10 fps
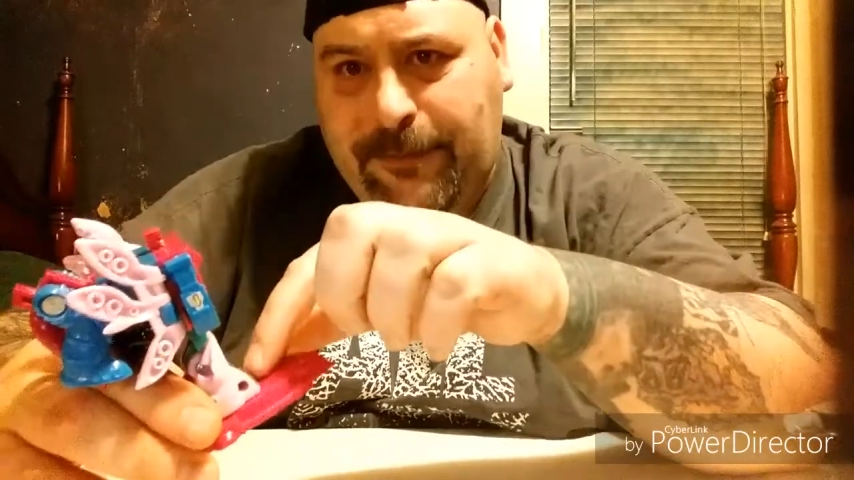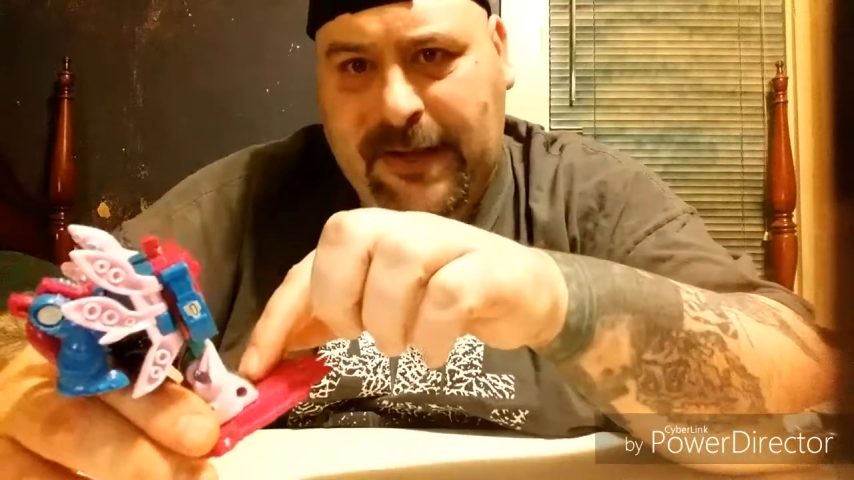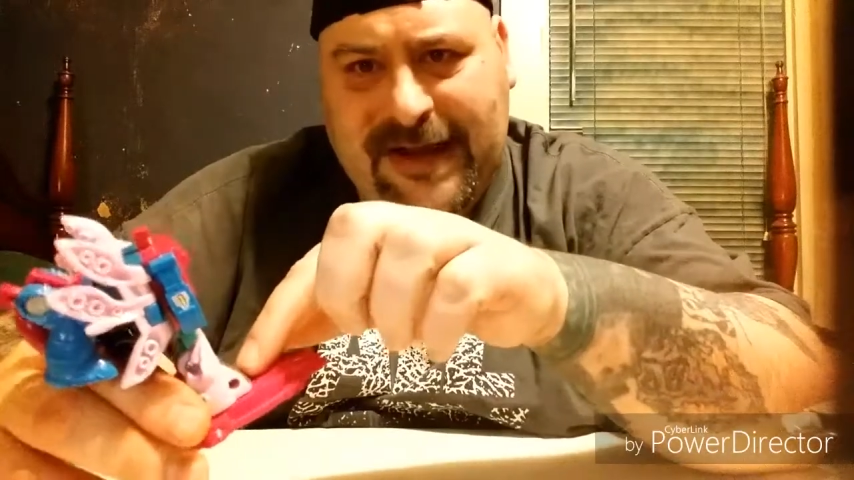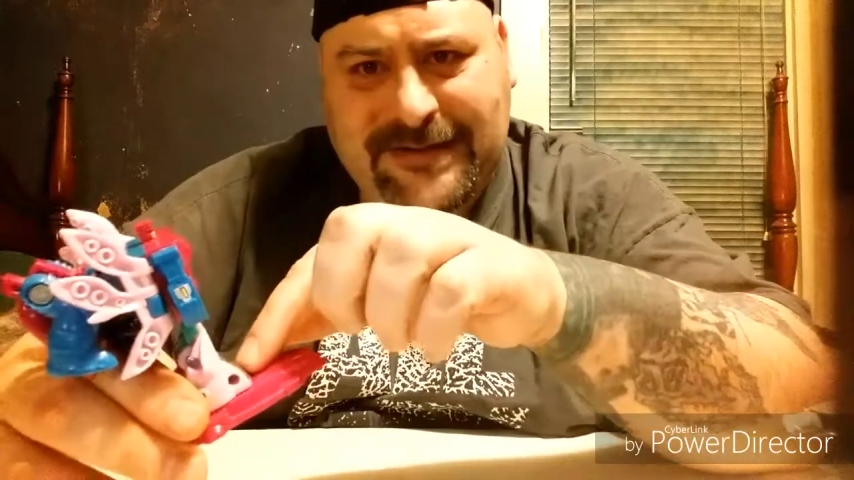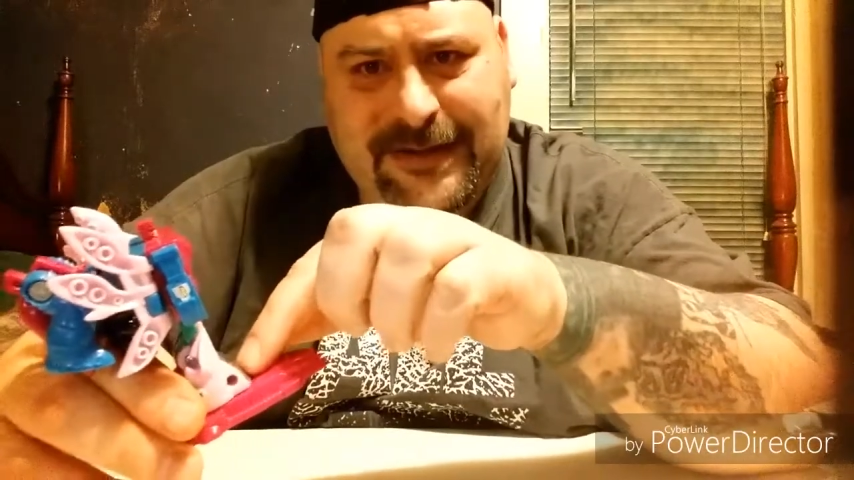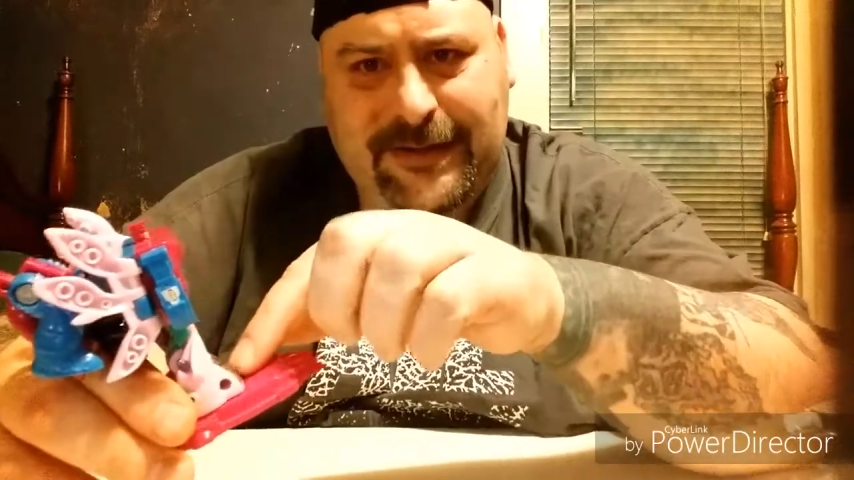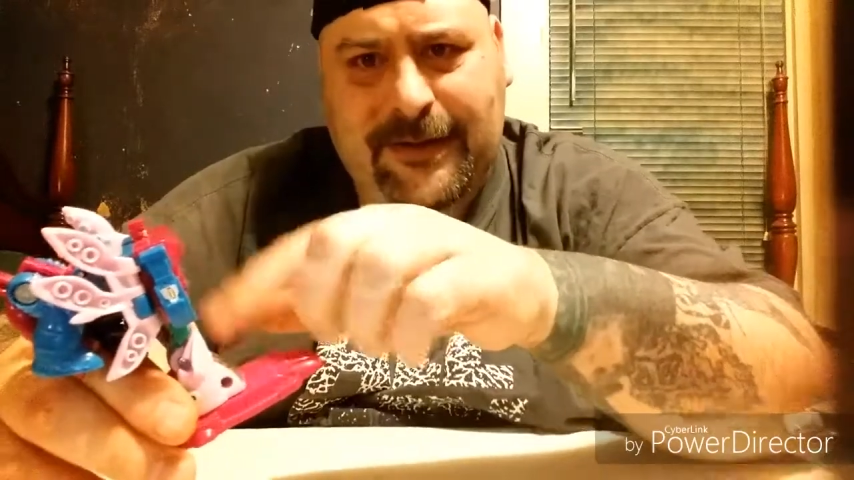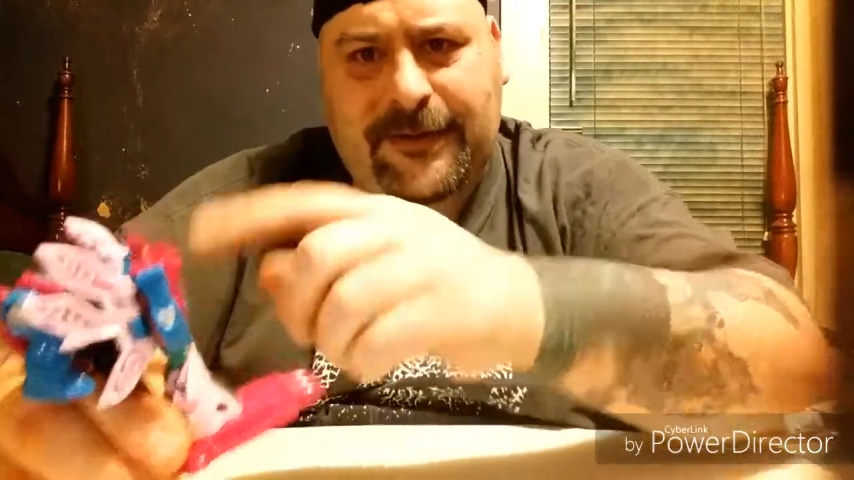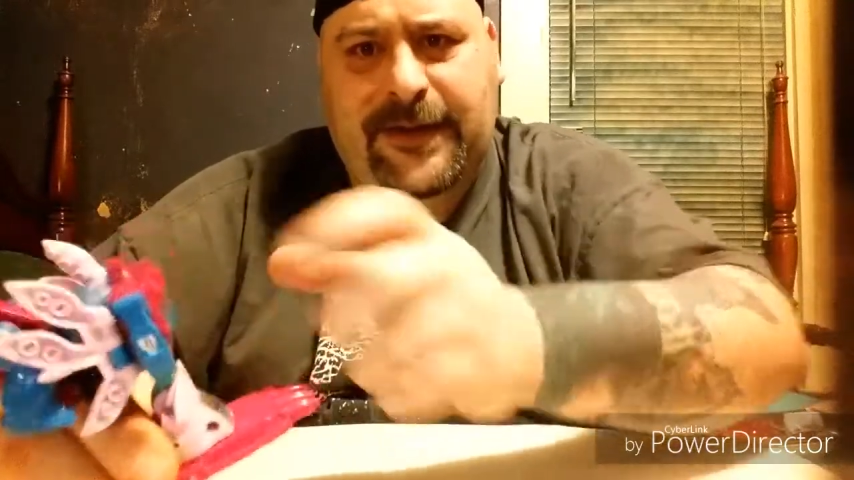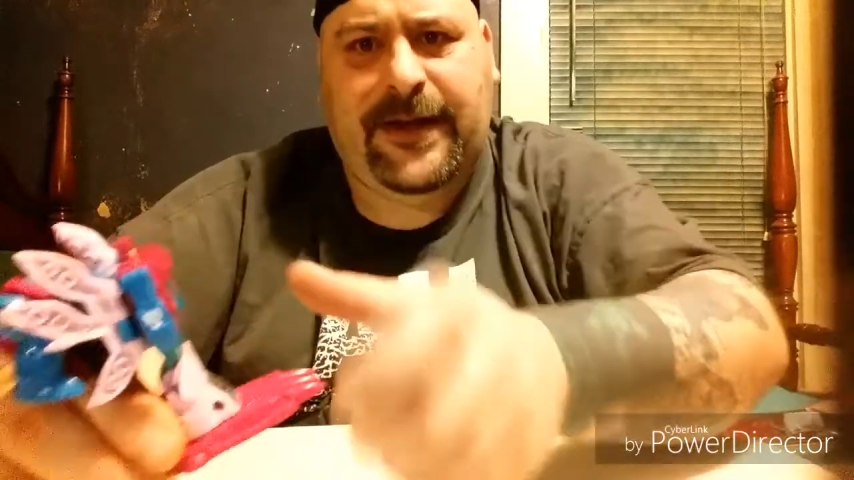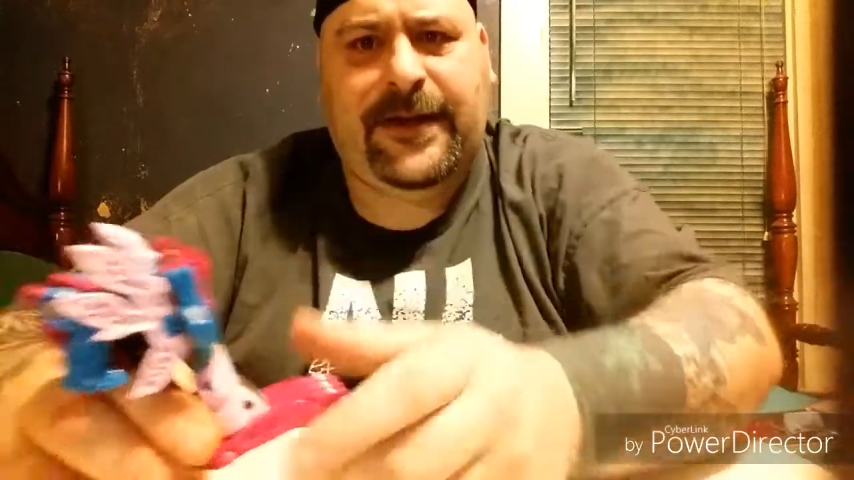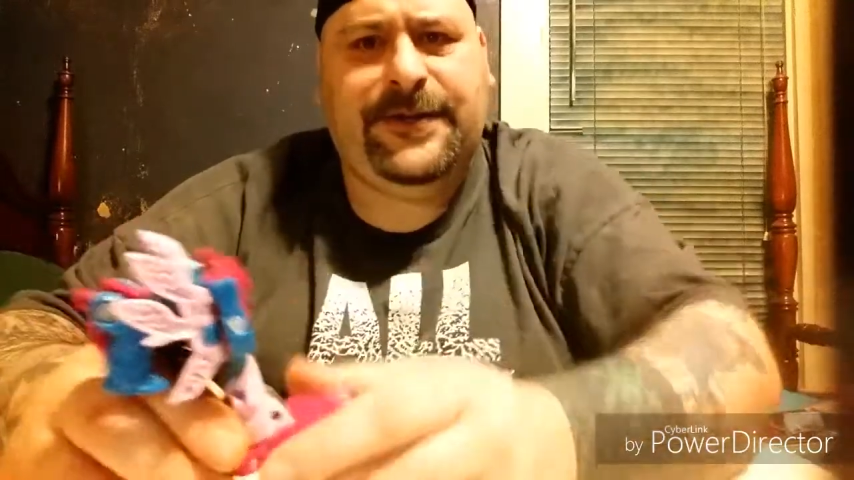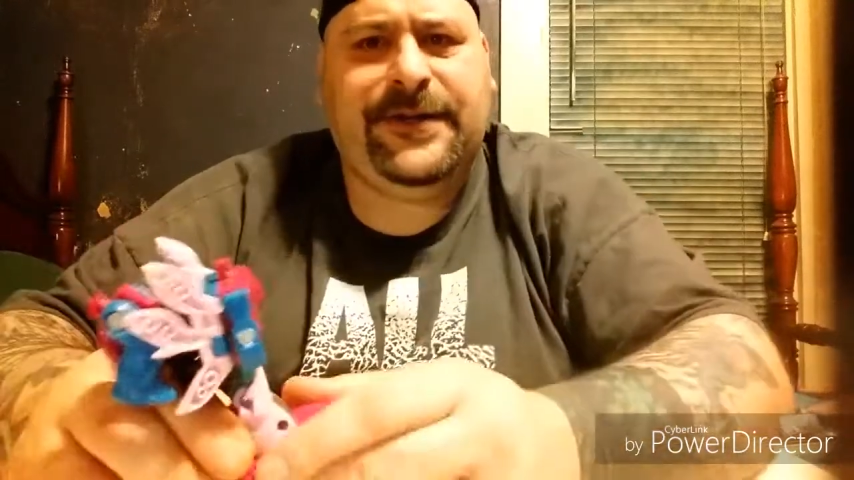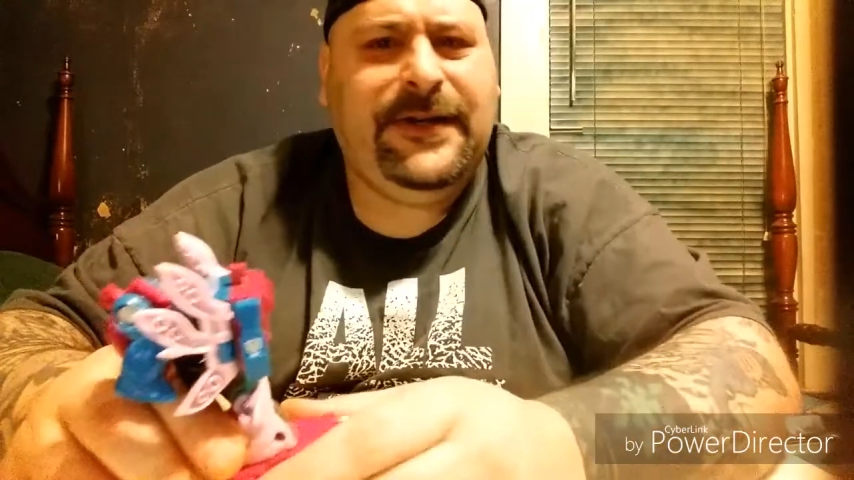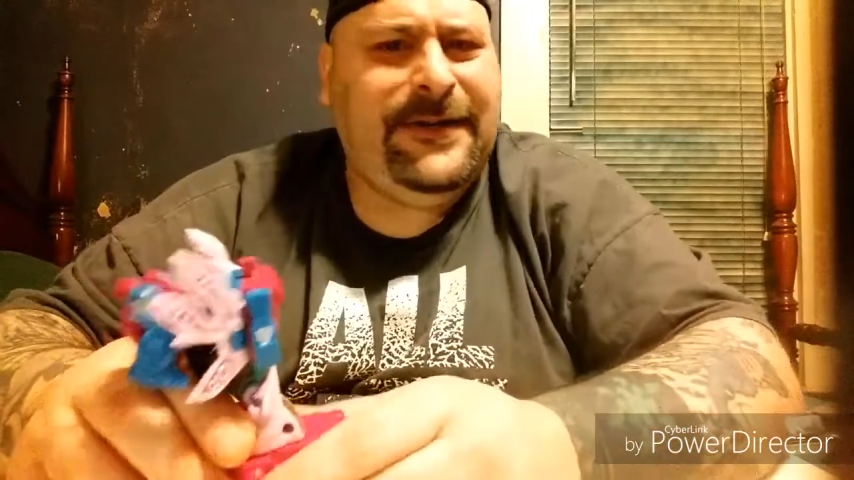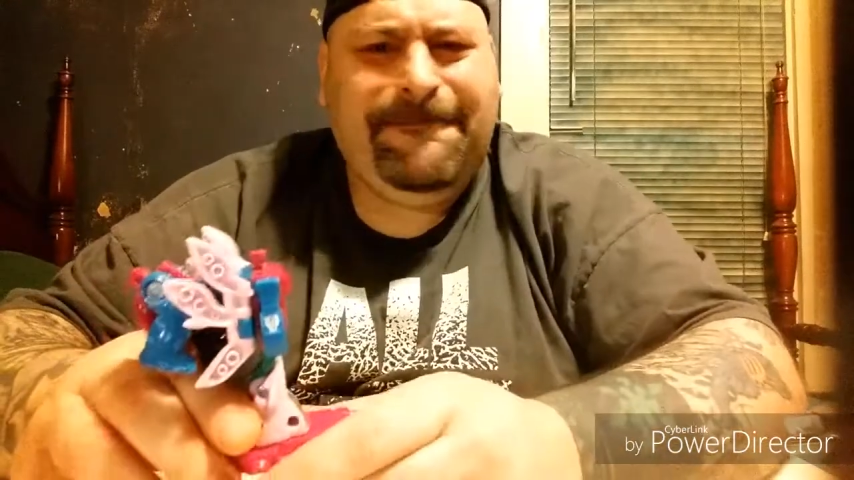plastic there at the edge.